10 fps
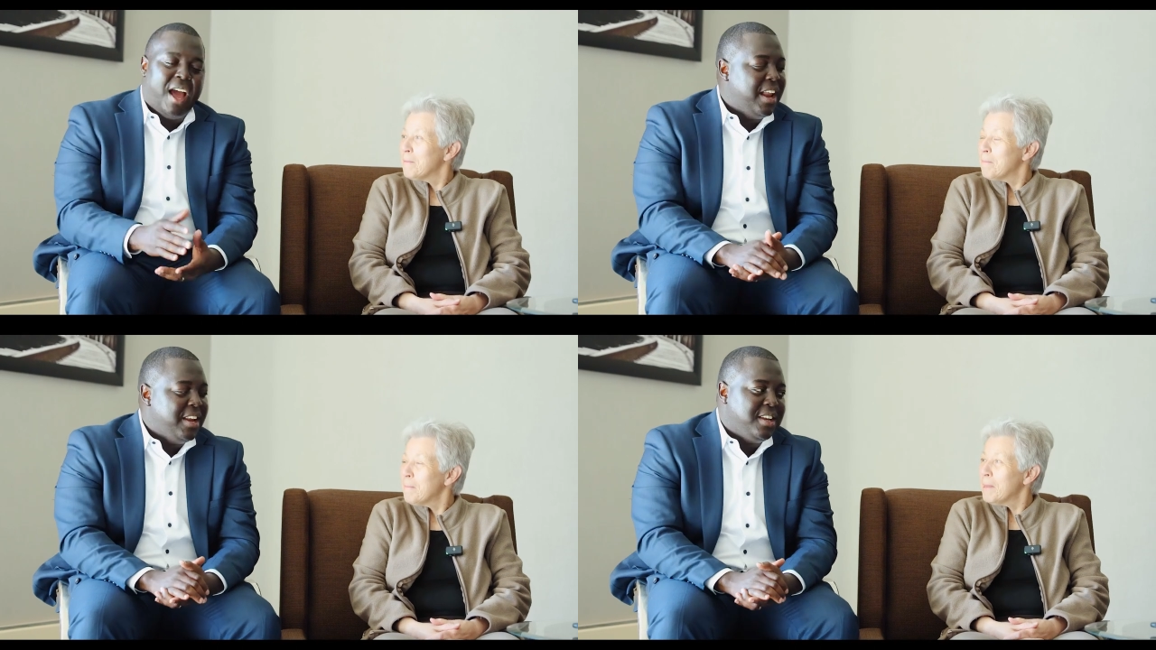
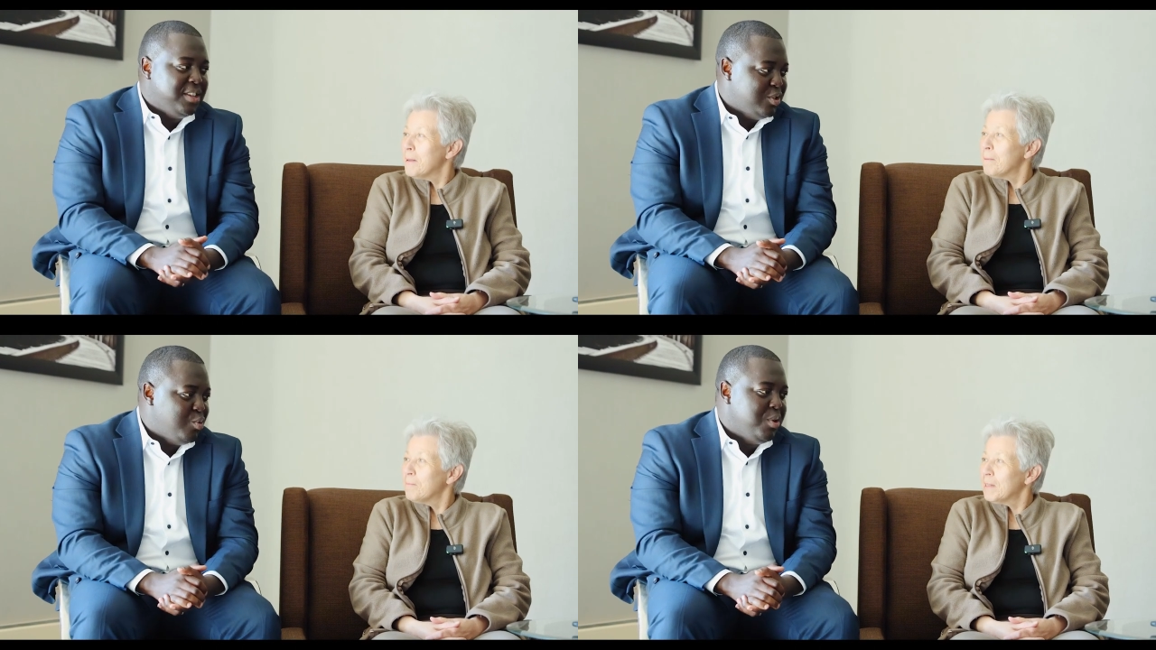Speaker 1: And that
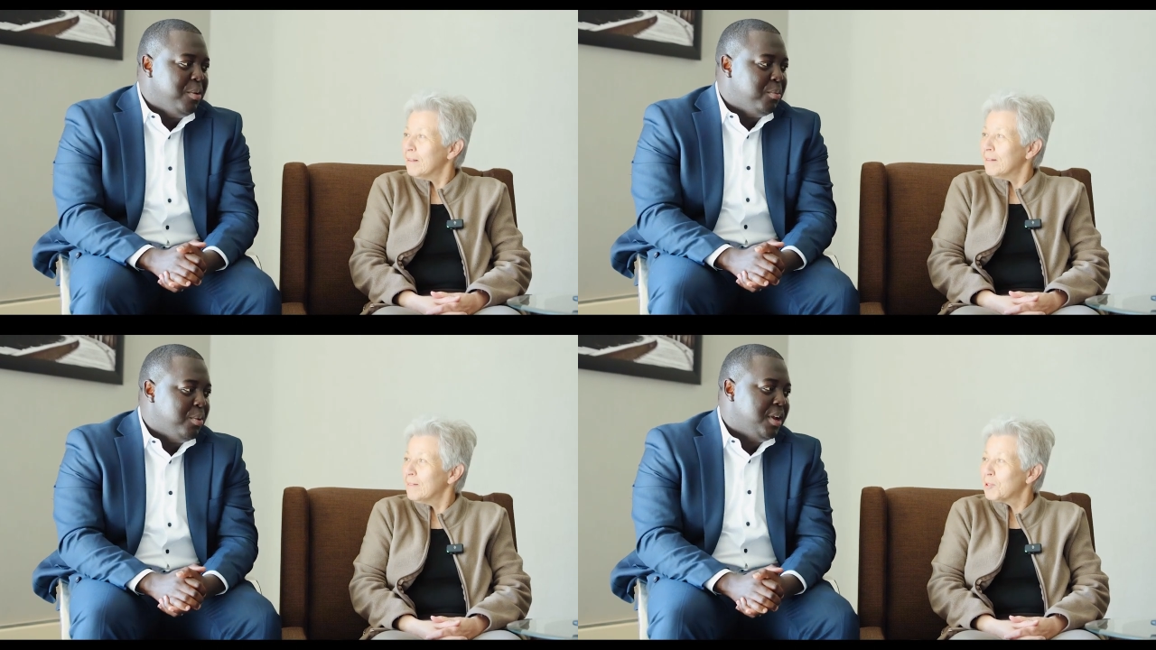is really
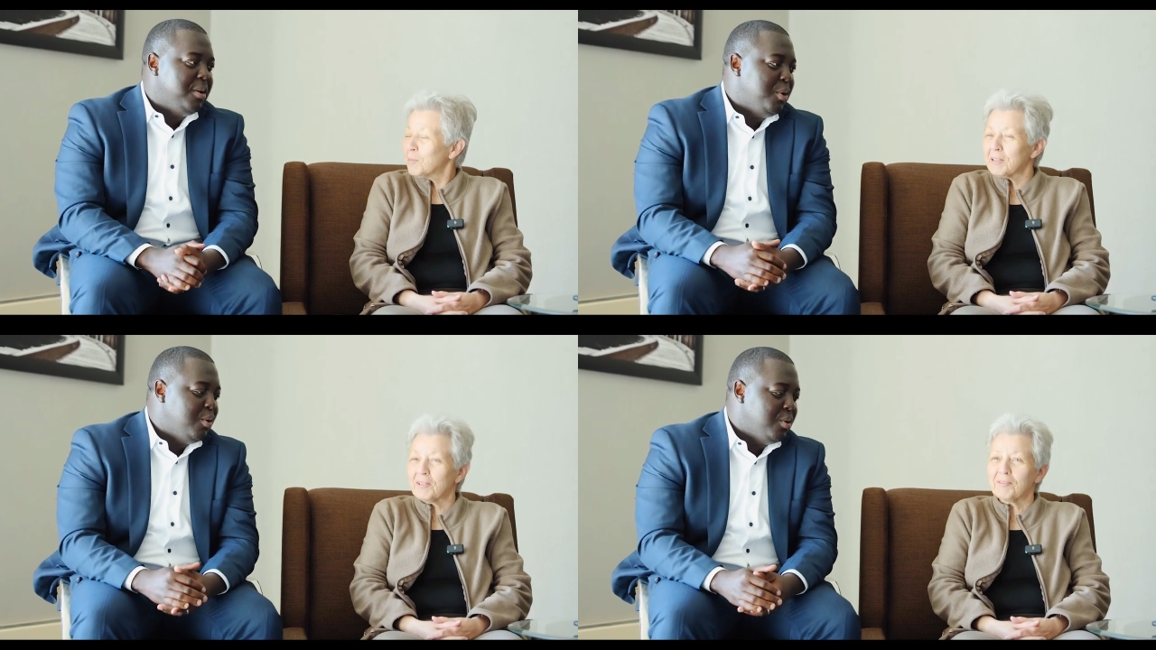
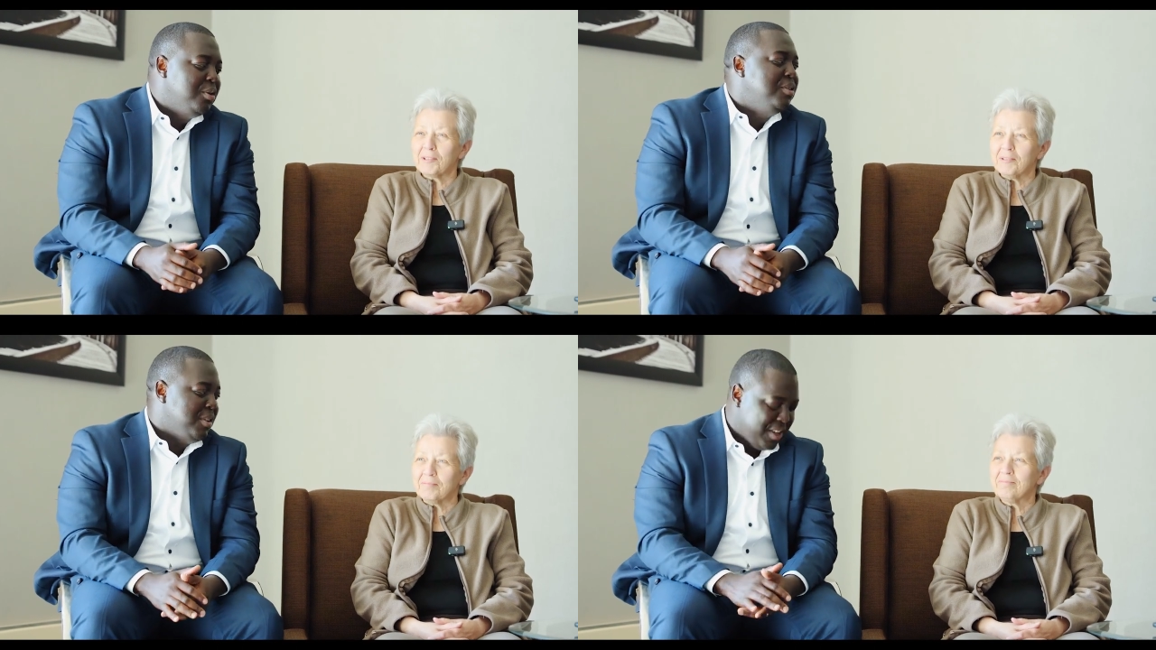important.
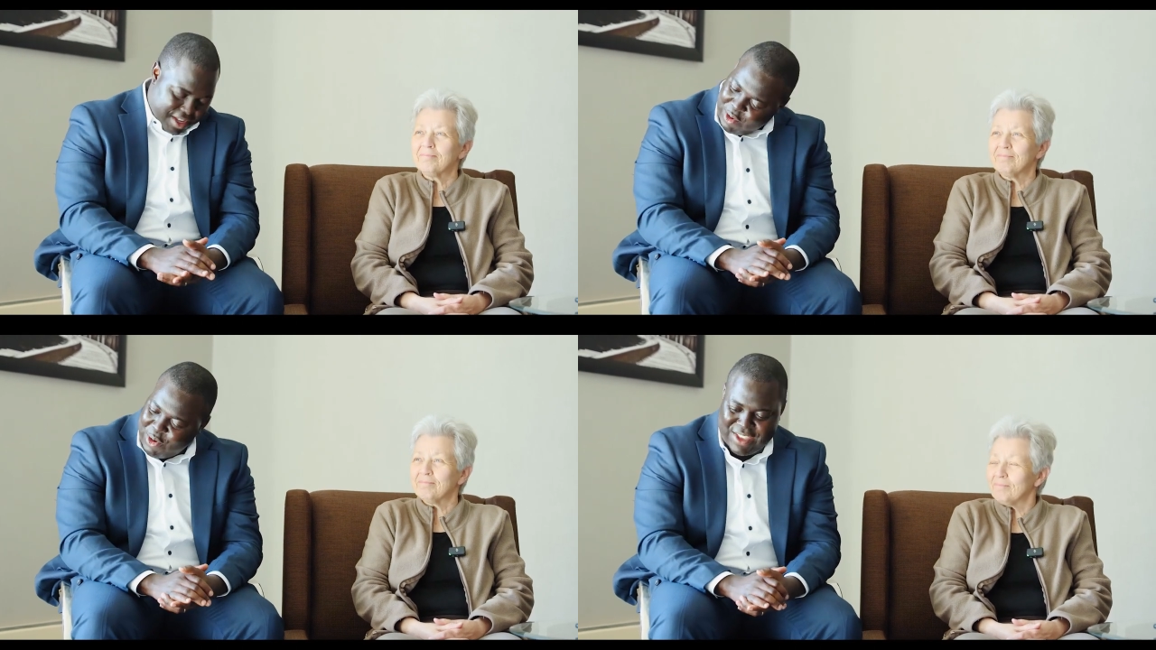Because,
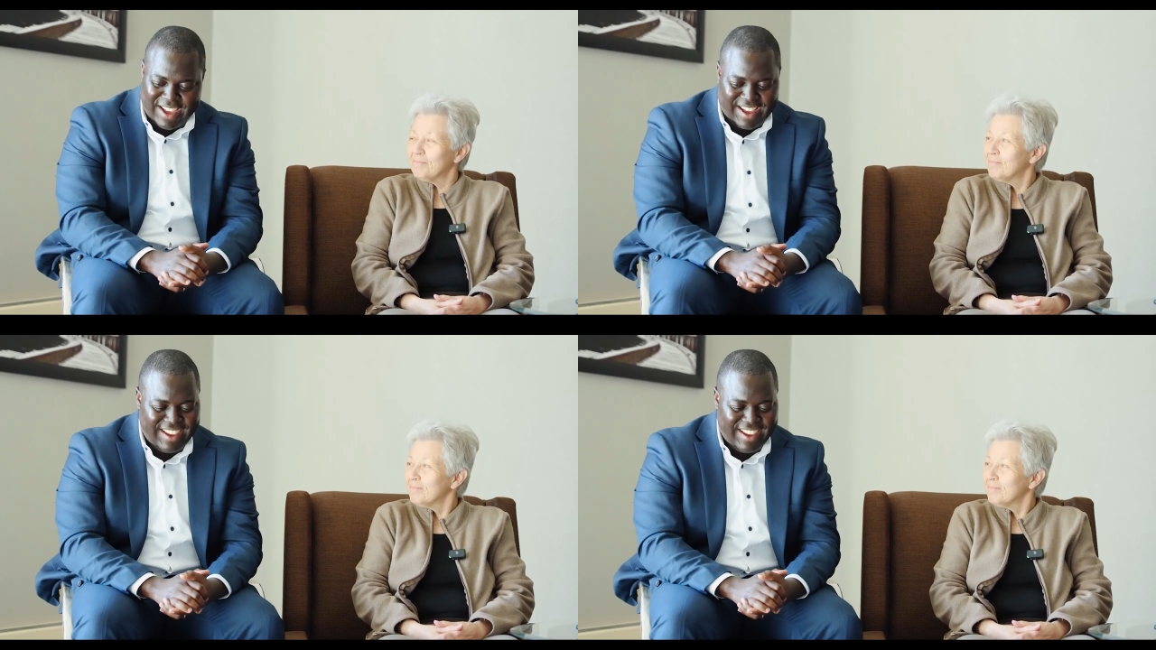oh yeah,